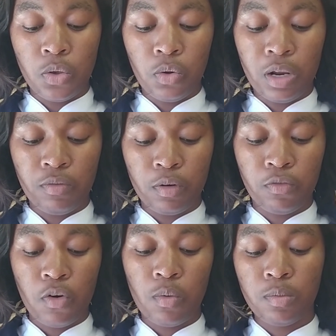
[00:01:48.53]
Your
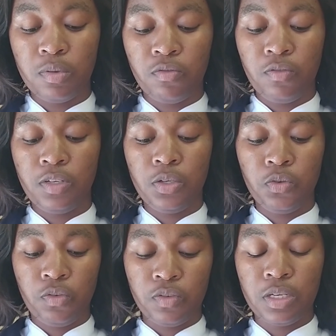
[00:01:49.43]
level 4 will be 50
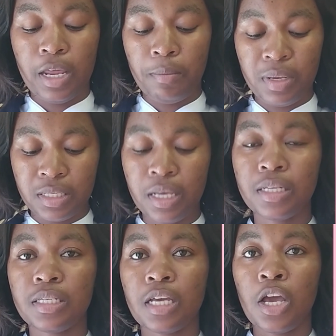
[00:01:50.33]
to
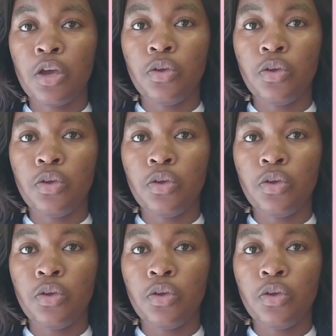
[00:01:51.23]
59%.